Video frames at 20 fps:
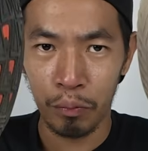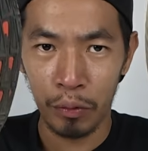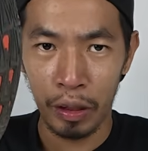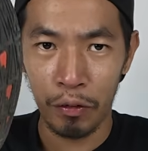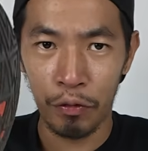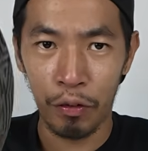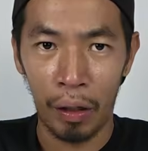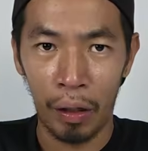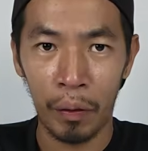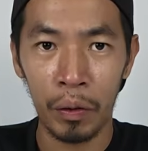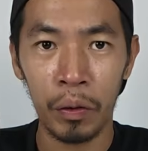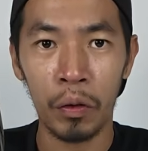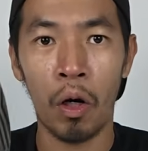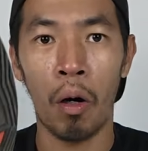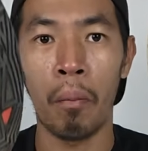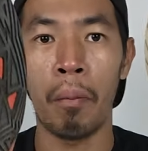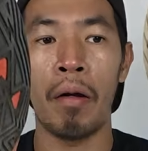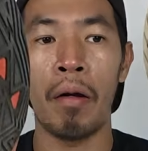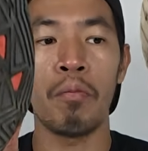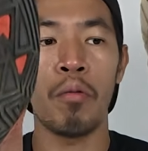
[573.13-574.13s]
if I want to
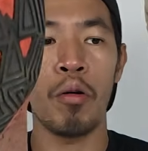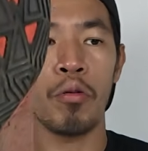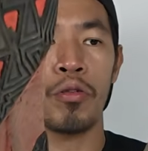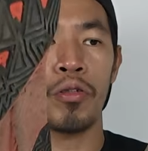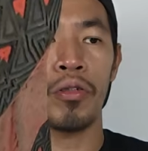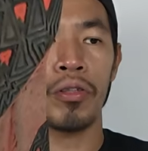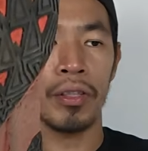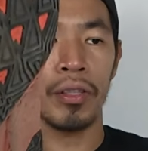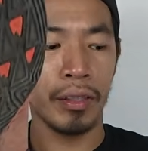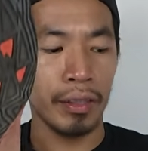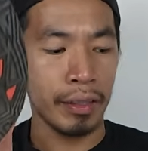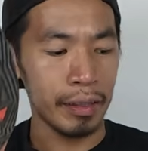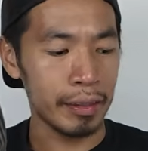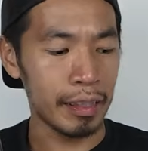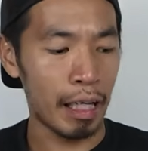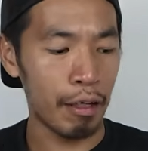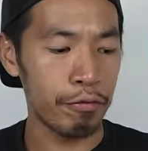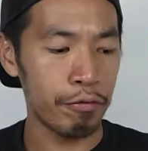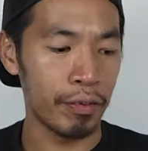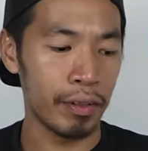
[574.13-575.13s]
compare both shoes,
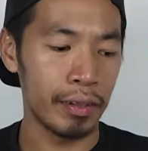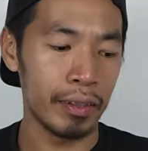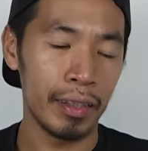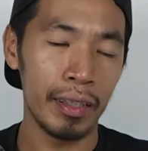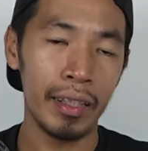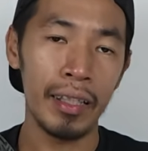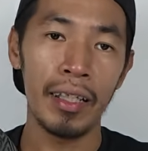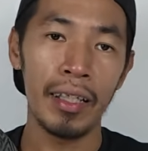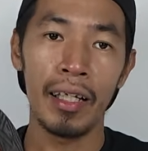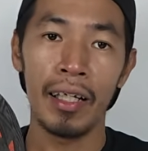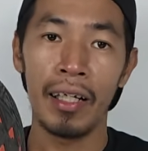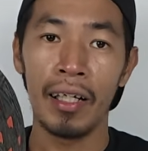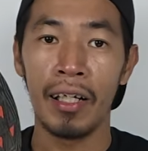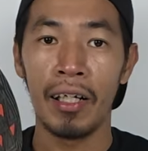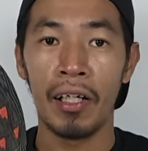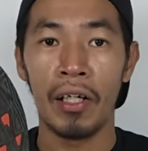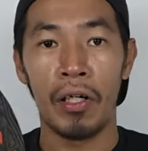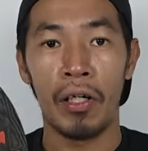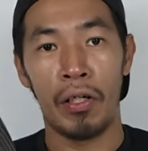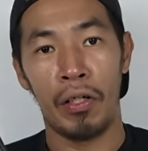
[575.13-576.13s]
definitely
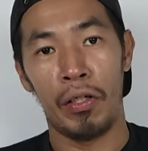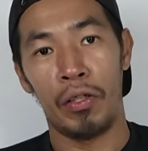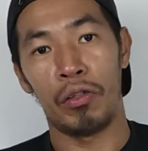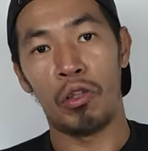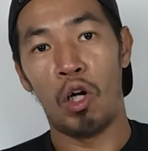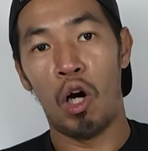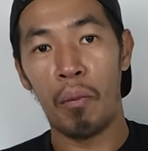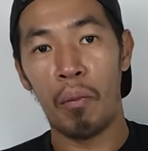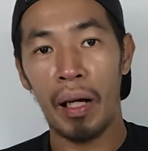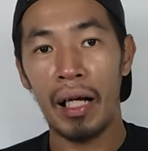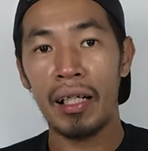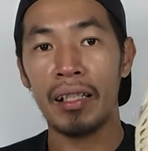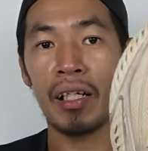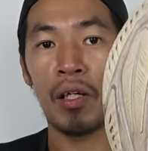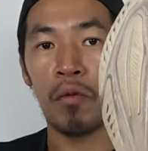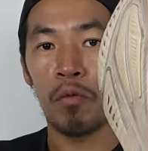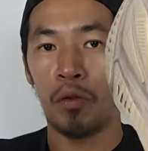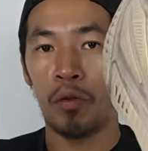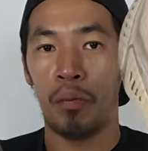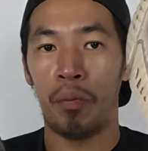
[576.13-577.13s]
Novablast
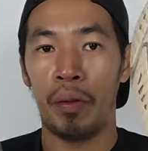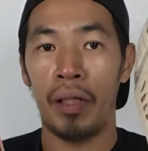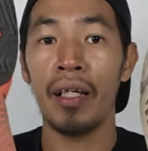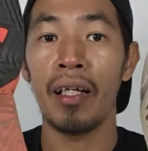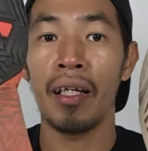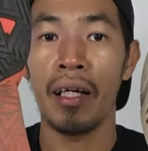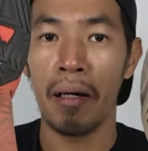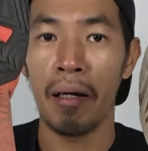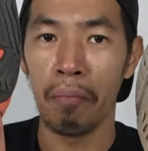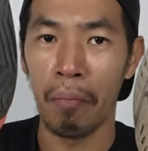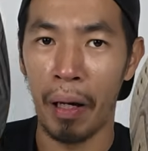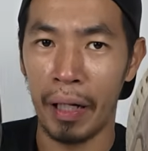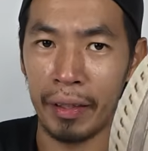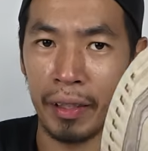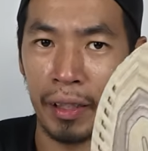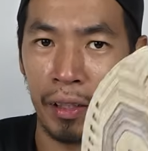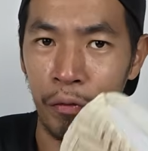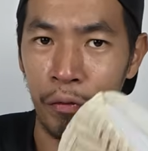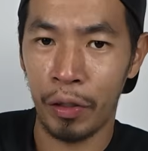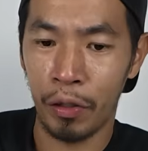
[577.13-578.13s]
will be better.